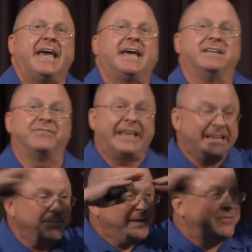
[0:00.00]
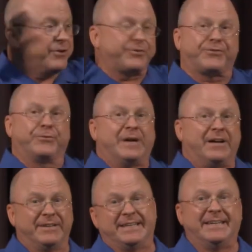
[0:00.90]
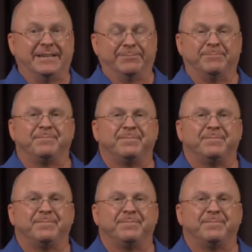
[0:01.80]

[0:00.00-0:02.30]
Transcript: and His enemies are surrounding Him,